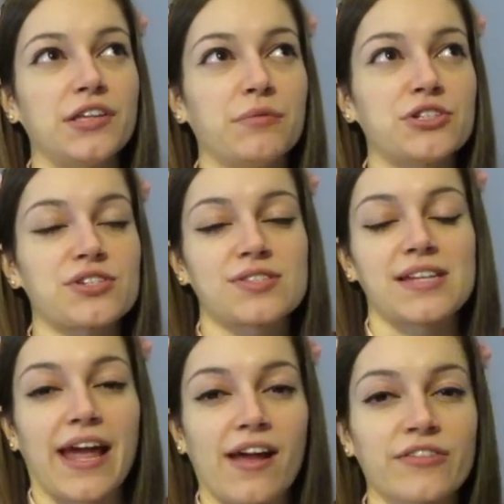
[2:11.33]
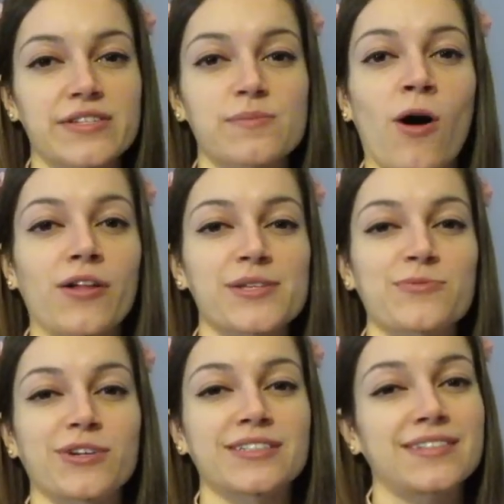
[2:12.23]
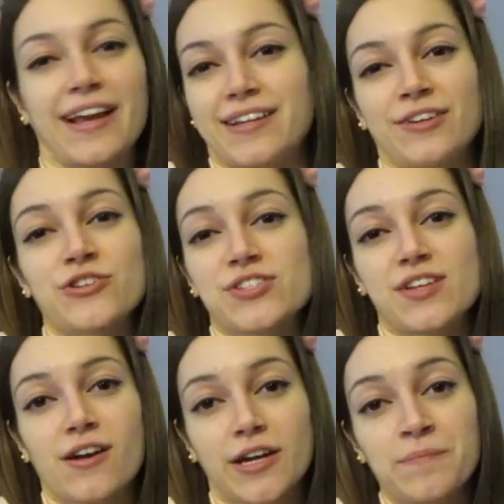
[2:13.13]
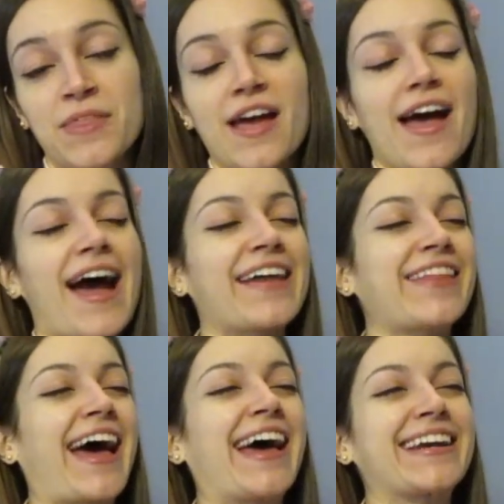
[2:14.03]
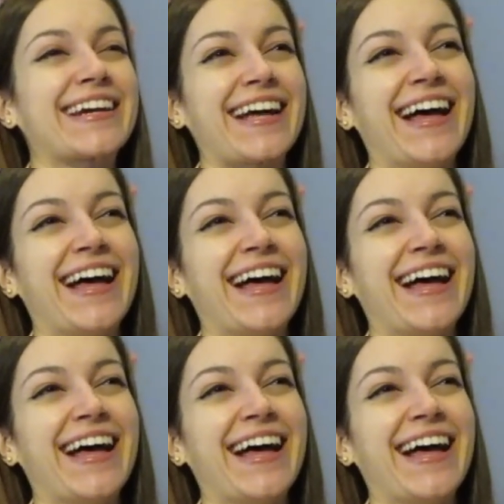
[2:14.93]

you would just stay on the smallest one and you just suck. And then